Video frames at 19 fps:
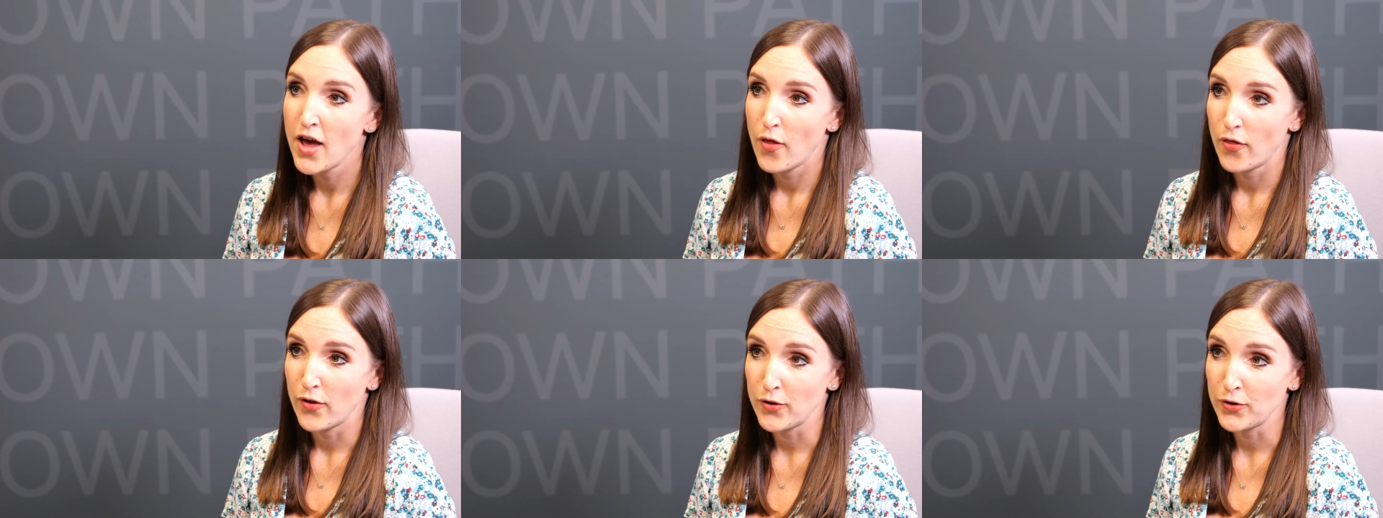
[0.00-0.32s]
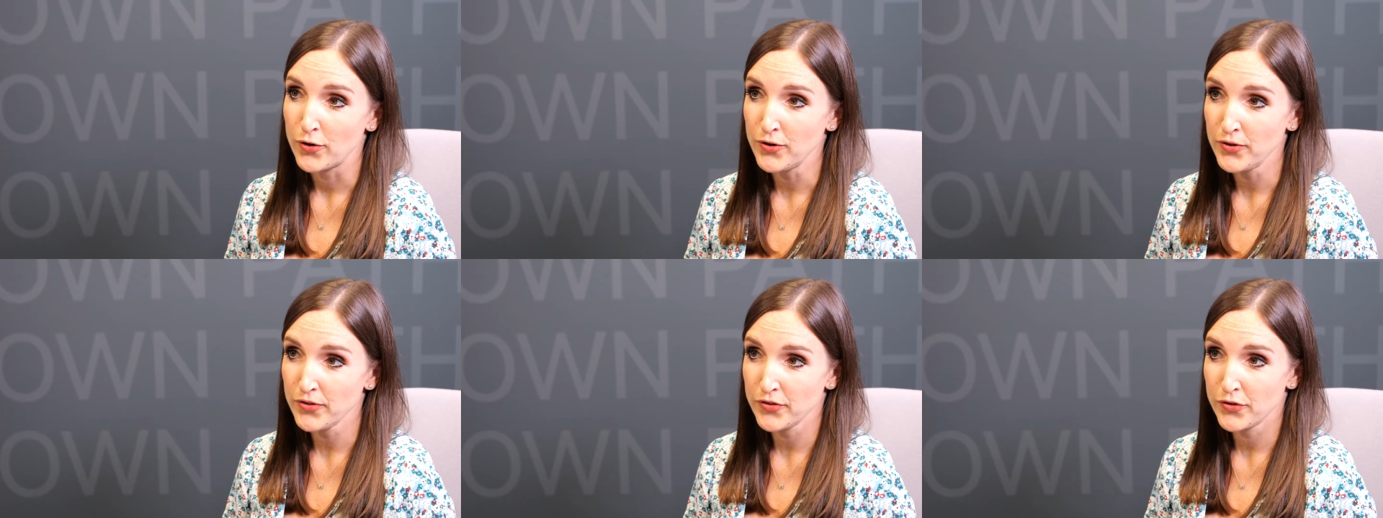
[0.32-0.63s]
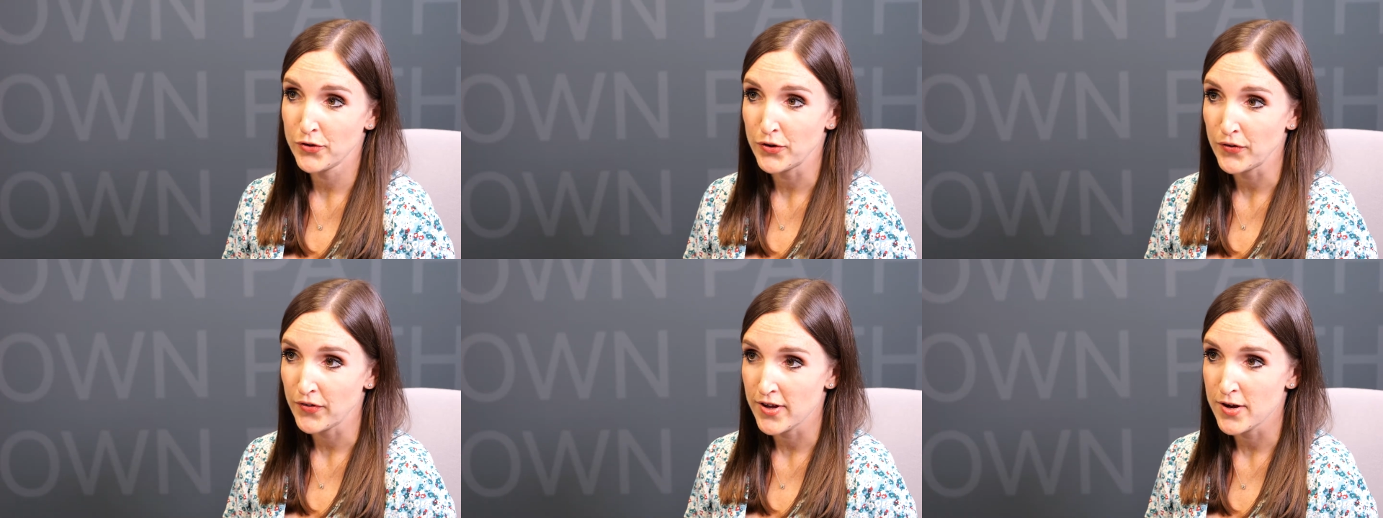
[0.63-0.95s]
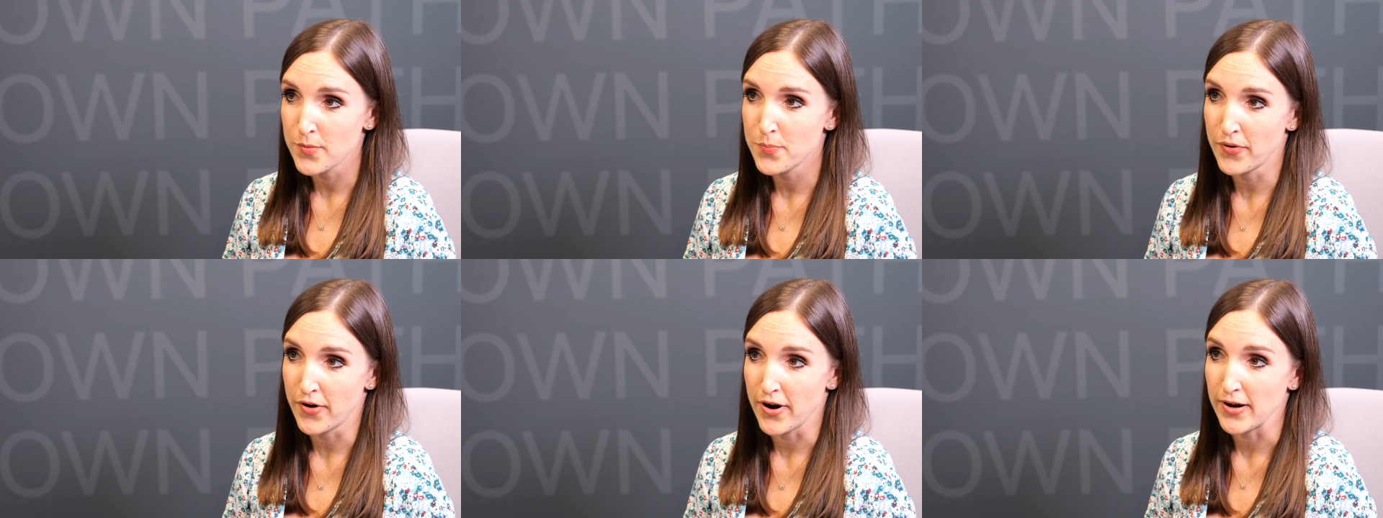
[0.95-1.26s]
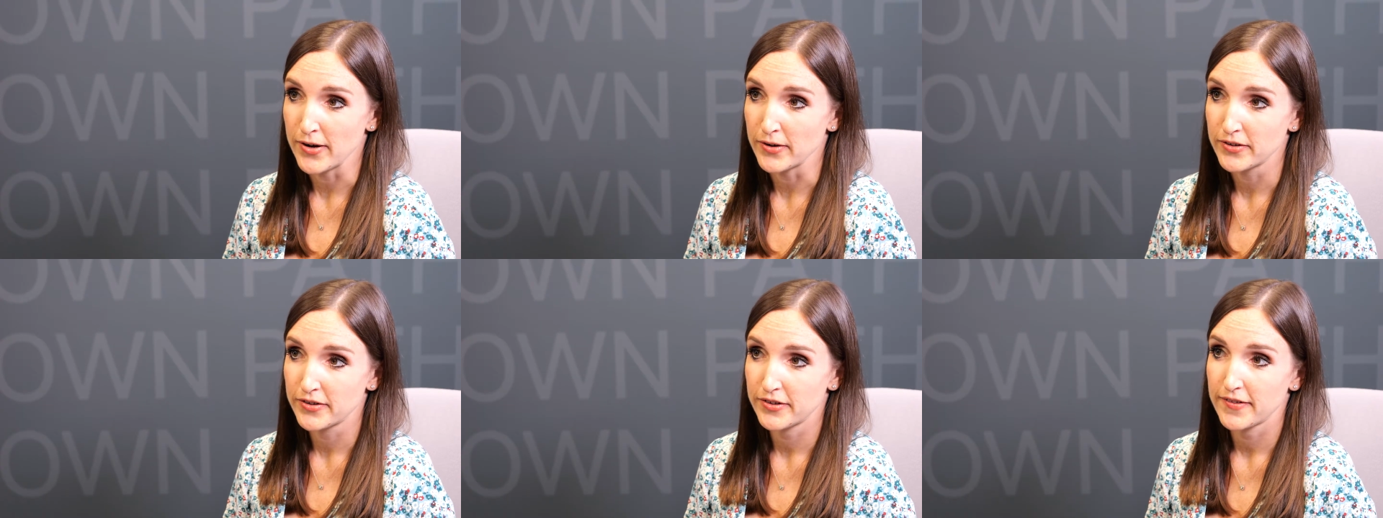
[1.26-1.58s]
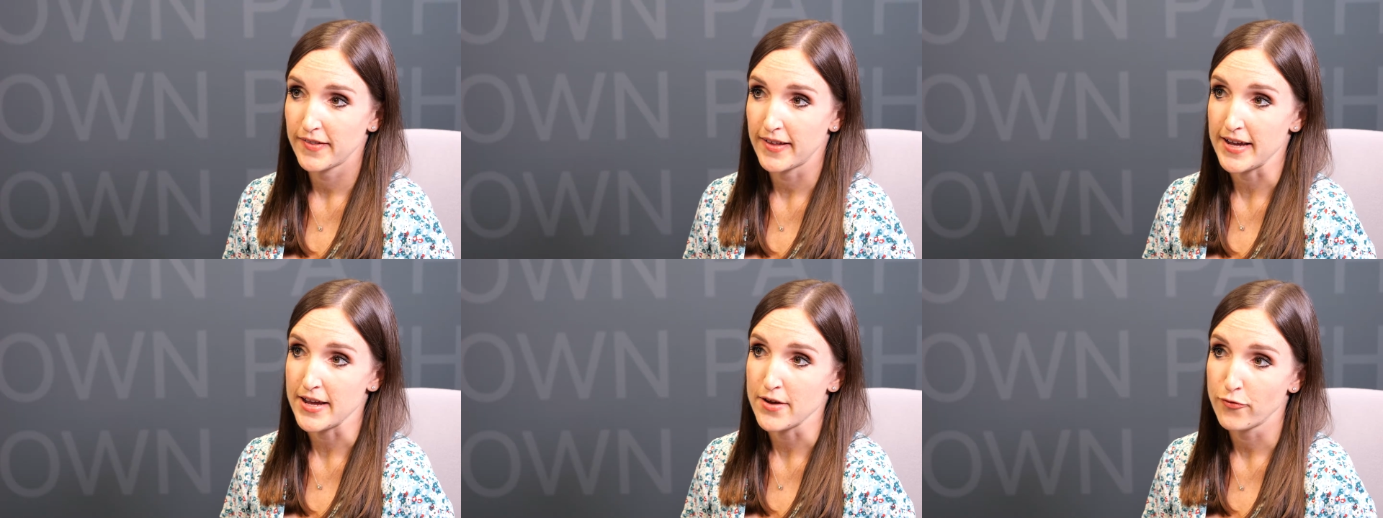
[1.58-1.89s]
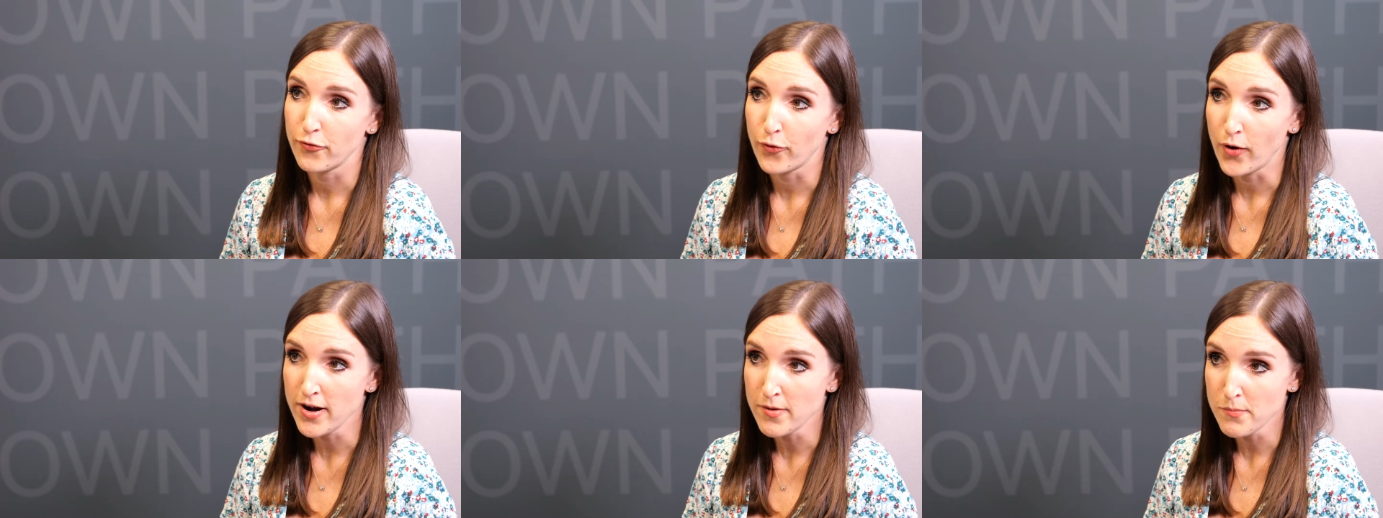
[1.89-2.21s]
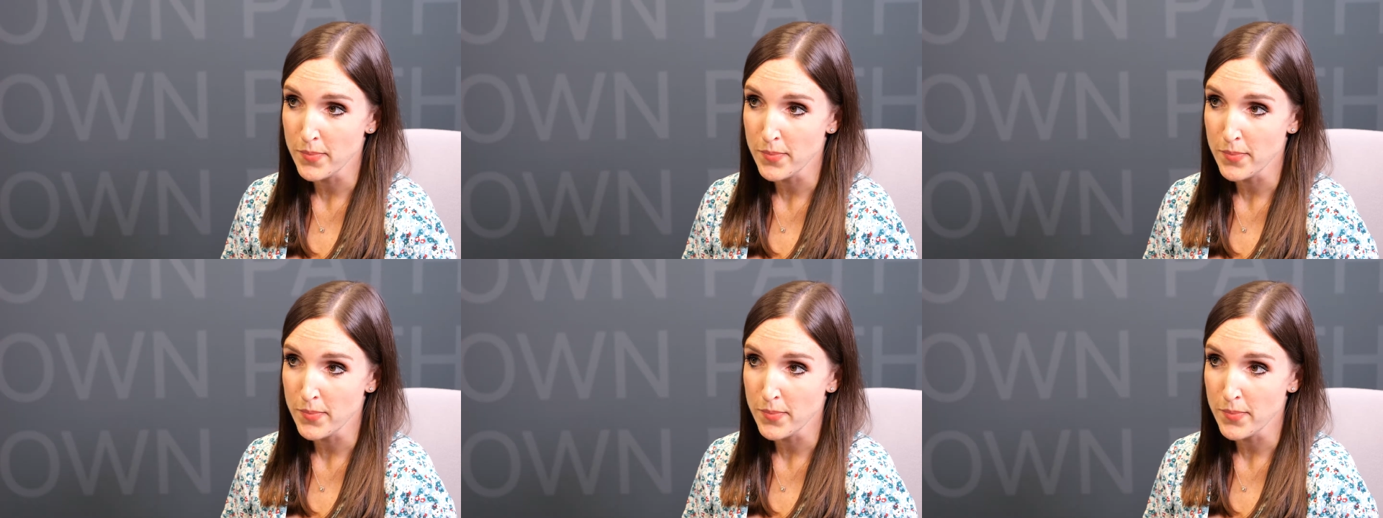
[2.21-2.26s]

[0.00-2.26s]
the courts took the approach that if one